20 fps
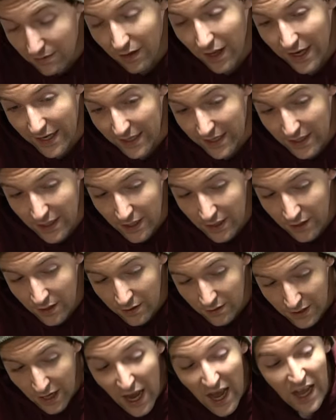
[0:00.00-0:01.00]
like
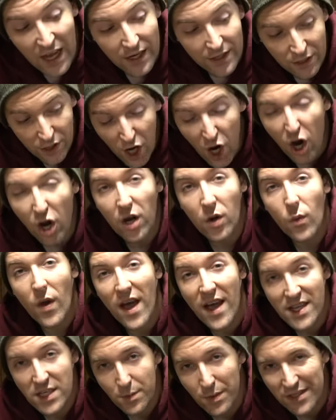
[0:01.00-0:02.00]
non-car
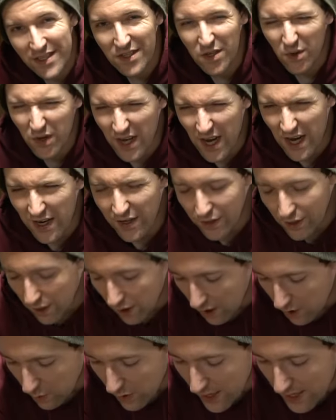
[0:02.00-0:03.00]
wise, but still kind of
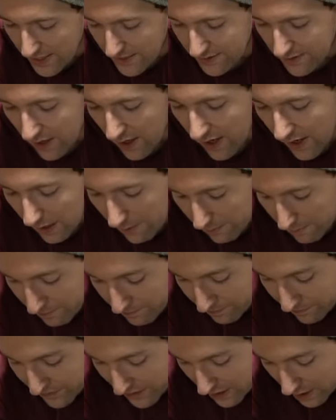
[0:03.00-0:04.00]
car wise. Um,
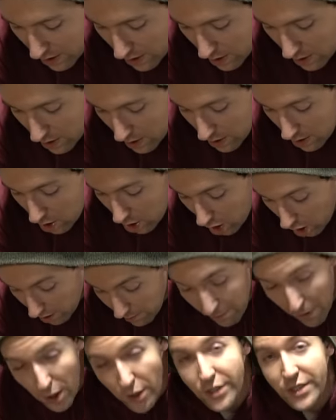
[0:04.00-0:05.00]
our
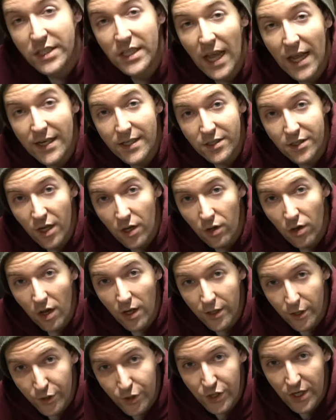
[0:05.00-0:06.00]
merch site is no
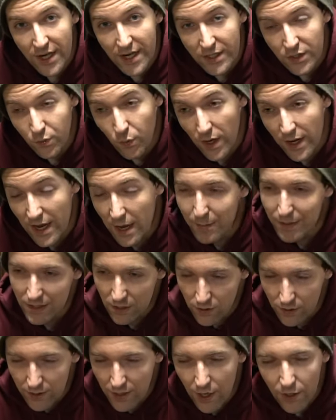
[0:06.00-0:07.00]
longer ShadesWade. I mean, you
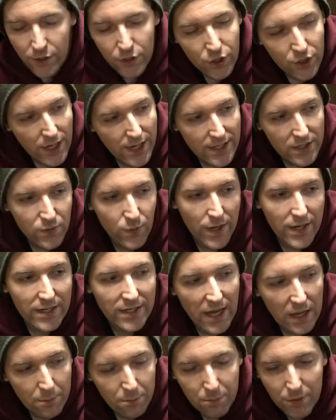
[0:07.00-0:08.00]
can go to
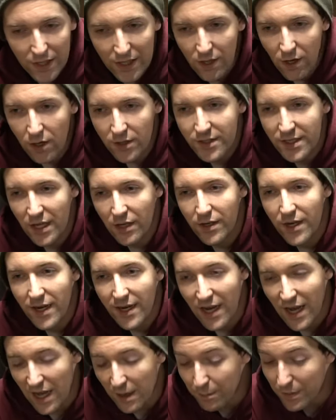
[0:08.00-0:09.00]

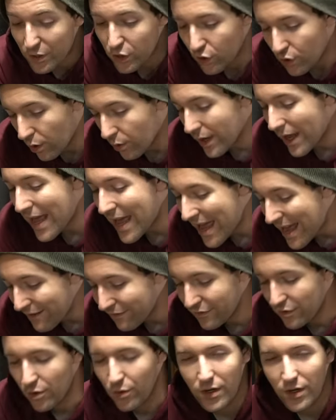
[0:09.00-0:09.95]
shadeswade.bigcartel.com, but you don't have to